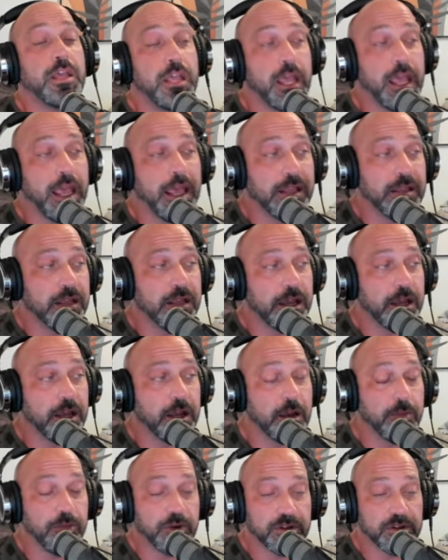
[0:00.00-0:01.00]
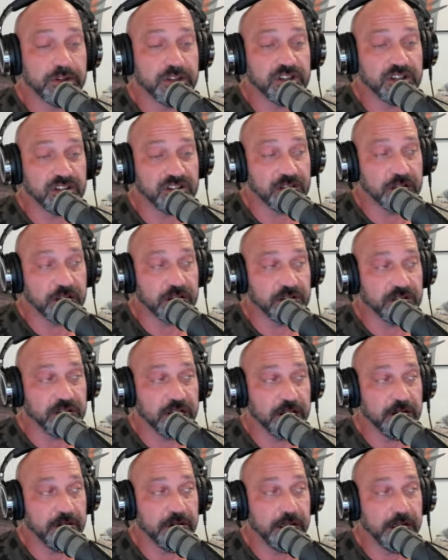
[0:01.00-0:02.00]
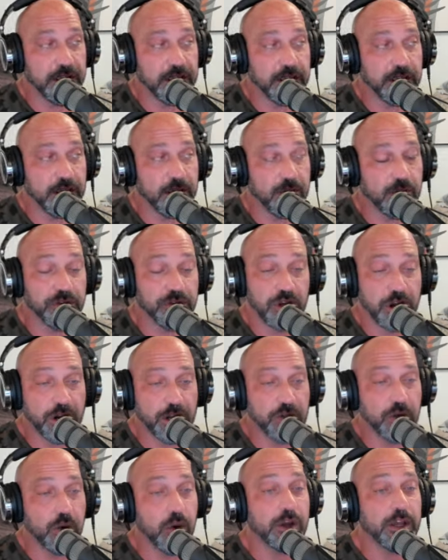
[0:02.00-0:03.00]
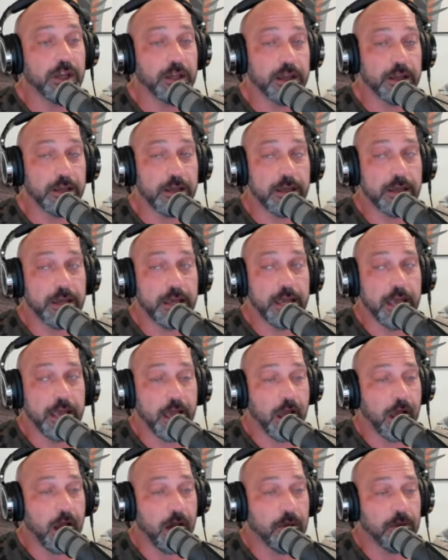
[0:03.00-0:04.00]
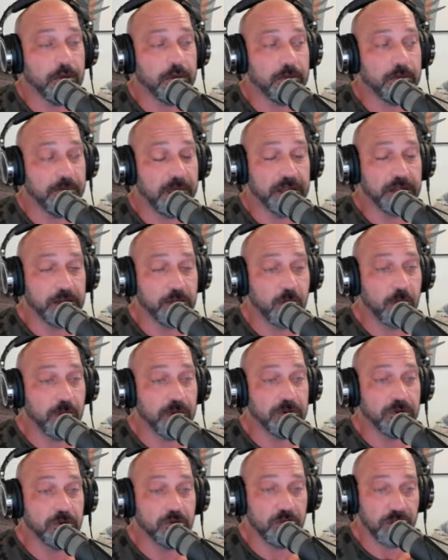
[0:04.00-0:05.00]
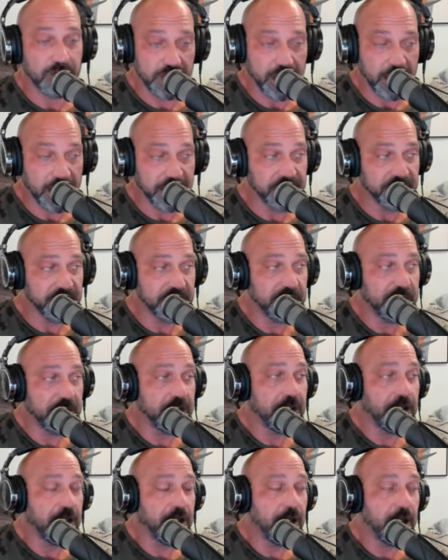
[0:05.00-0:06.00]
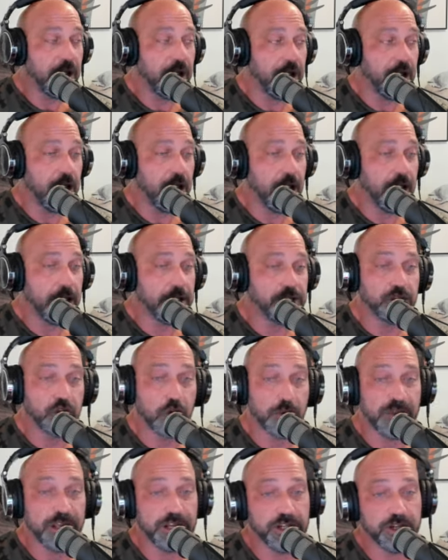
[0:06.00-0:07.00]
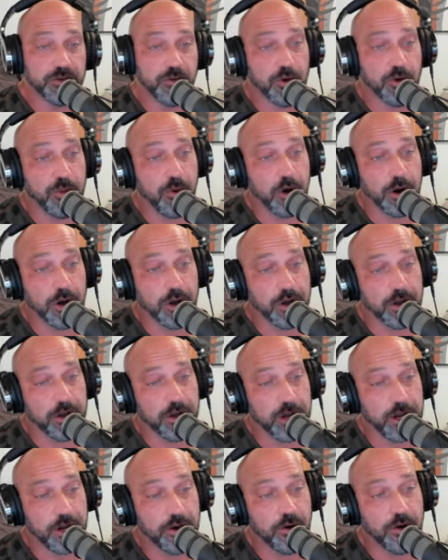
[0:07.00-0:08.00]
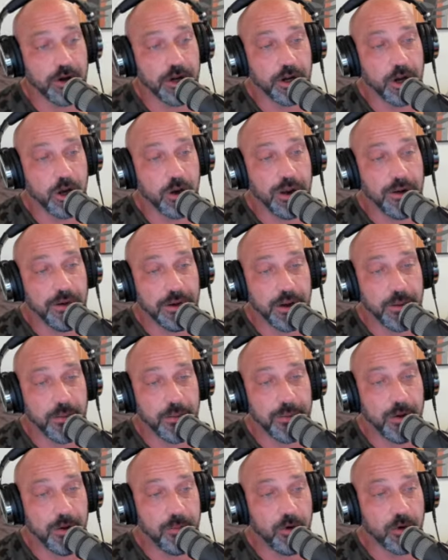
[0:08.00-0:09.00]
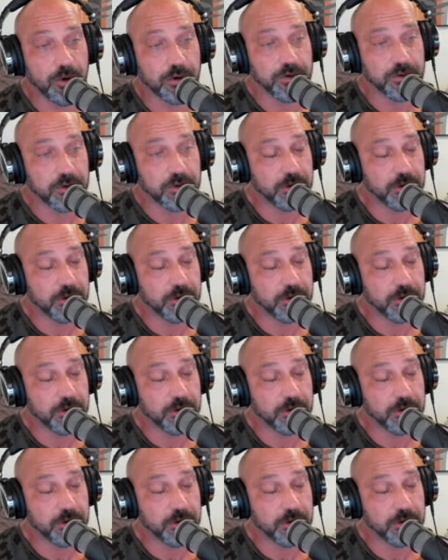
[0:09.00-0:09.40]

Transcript: And I put the stickers there, and we started talking. Amazing woman, really nice. She told me that she wrote a book, and you already know how I am about books.